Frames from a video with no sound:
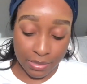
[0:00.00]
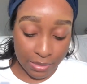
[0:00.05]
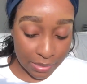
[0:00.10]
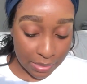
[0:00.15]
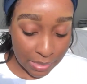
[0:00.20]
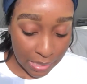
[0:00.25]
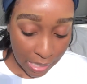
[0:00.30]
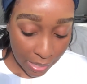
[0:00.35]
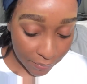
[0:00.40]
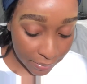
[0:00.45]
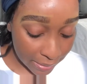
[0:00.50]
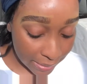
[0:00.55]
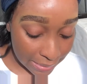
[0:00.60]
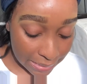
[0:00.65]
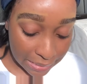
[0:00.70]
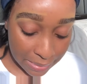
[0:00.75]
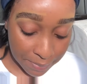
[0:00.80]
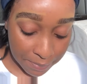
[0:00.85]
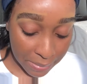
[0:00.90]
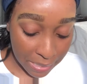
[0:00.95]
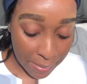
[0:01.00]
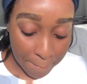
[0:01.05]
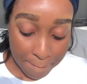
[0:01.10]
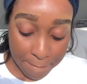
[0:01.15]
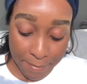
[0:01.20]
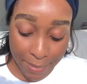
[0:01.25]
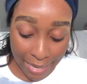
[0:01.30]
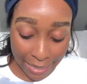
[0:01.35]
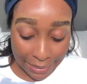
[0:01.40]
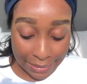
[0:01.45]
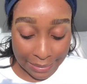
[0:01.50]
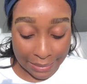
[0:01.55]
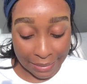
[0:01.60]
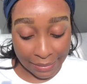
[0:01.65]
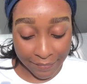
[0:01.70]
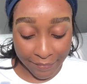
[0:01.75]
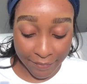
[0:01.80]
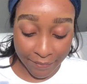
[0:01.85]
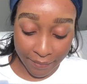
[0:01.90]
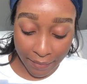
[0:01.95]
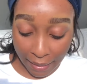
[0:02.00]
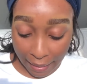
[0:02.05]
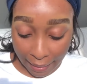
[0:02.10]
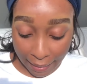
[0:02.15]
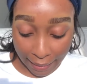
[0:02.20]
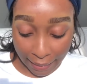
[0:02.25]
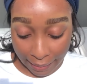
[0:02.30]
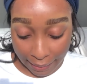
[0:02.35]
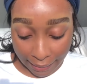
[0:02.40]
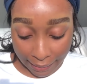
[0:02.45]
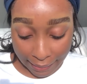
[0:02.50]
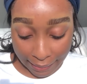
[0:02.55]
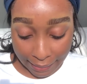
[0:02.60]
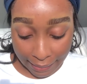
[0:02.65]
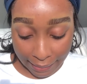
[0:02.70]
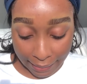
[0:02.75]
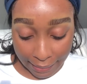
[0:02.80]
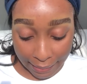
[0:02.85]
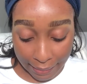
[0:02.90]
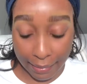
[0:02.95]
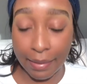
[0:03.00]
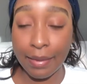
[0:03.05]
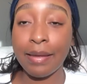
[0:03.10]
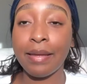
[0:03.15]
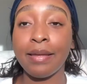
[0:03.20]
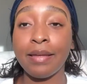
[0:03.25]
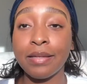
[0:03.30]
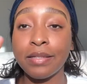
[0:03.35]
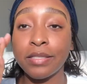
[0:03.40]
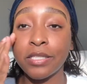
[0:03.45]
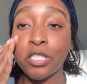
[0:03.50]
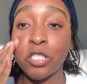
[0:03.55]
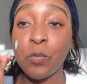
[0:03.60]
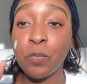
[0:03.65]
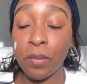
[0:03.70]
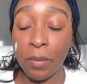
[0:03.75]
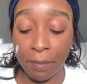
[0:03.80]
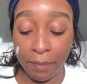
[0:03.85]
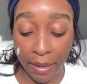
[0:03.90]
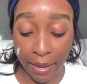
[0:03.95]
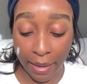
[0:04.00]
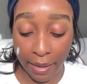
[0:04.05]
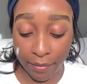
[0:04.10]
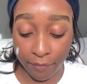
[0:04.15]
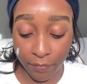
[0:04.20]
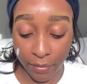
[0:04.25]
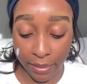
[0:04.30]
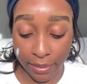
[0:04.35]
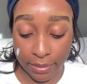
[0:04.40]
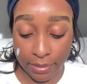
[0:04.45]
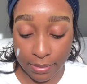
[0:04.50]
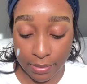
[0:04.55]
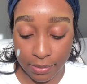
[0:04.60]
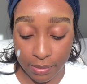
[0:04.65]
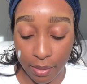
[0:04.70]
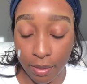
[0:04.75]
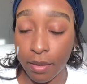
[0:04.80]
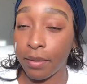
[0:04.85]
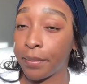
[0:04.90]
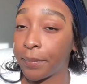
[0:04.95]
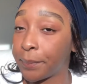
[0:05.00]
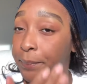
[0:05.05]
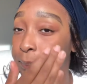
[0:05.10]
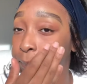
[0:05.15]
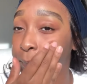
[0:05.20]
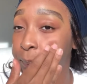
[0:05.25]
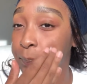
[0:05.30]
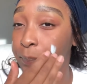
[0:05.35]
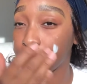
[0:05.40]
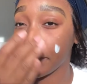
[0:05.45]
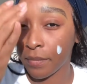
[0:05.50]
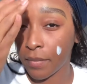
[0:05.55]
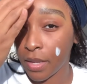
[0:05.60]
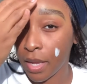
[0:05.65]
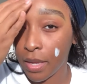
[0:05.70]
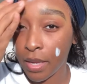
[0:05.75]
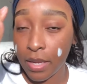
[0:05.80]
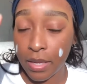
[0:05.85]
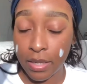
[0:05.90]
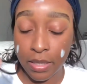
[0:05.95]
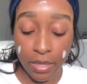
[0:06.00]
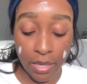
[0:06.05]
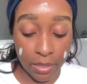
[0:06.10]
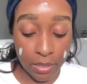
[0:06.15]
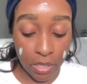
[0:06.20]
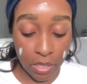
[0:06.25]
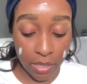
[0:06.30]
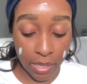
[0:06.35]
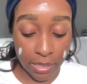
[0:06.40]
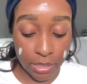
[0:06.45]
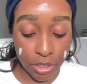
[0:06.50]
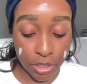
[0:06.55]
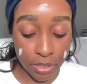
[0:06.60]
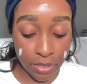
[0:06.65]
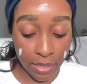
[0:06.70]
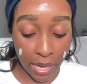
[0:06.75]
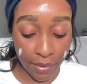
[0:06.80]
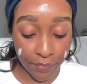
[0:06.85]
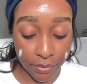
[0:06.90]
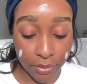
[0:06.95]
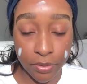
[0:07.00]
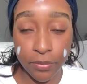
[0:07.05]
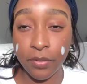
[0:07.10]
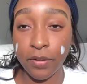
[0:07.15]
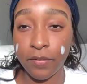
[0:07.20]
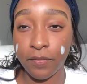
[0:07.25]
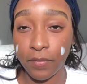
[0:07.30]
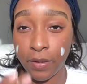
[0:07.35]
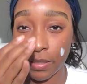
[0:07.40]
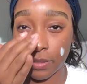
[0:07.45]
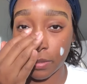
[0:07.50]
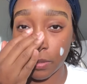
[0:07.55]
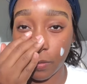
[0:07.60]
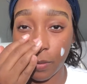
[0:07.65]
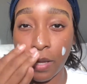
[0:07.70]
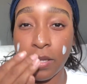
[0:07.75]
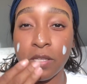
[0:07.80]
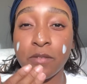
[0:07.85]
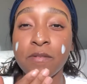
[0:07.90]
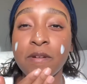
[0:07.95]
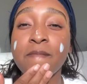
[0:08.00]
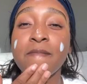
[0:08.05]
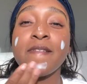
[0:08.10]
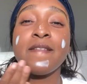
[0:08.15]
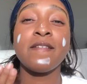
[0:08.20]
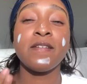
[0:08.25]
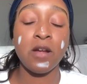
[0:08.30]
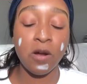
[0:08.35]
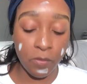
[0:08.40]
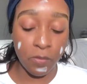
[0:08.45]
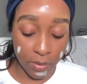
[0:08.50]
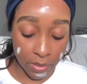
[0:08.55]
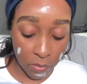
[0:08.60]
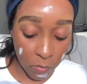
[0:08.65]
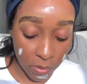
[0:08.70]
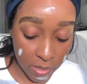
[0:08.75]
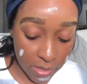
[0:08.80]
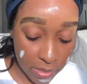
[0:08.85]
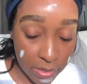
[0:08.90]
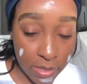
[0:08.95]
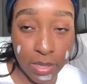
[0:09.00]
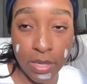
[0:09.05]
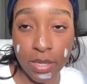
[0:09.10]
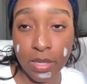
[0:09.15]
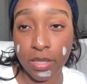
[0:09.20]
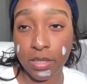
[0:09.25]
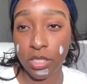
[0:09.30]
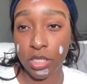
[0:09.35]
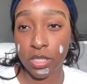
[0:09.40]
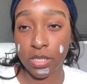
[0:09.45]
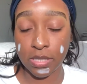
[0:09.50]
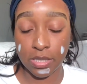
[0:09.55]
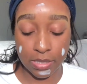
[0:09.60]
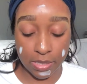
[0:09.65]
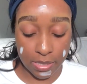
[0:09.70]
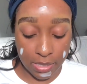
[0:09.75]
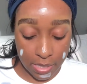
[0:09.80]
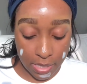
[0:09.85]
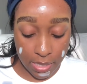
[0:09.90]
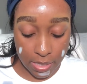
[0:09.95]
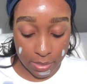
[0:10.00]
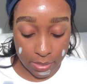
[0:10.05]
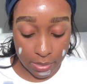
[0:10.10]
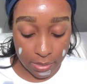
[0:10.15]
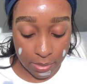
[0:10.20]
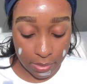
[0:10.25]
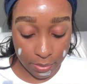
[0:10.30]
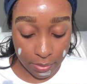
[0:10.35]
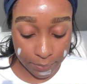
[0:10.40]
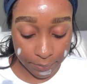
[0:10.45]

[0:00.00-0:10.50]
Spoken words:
stuff gets me mattified, super matte face. It looked like she didn't have a dewy face, so that's what I'm gonna go in with. It's just this.